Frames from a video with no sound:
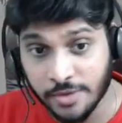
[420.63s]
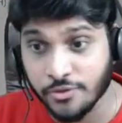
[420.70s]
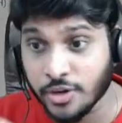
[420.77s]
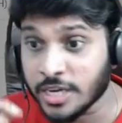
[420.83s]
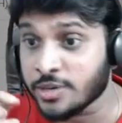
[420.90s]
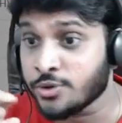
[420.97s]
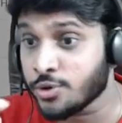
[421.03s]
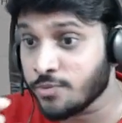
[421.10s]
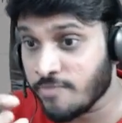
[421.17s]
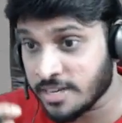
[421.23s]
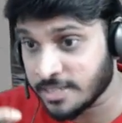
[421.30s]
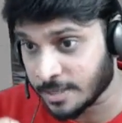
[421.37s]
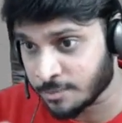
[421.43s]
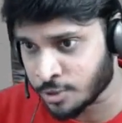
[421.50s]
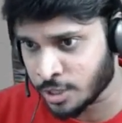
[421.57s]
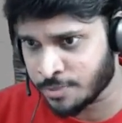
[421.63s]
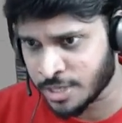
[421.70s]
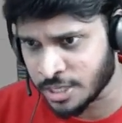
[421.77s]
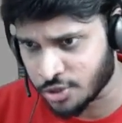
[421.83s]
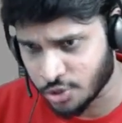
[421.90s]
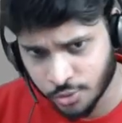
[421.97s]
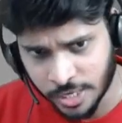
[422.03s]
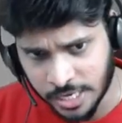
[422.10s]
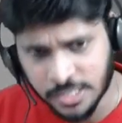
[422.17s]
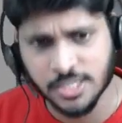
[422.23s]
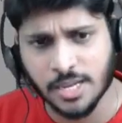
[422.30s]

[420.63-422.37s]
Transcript: if you are a group 1 subscription student.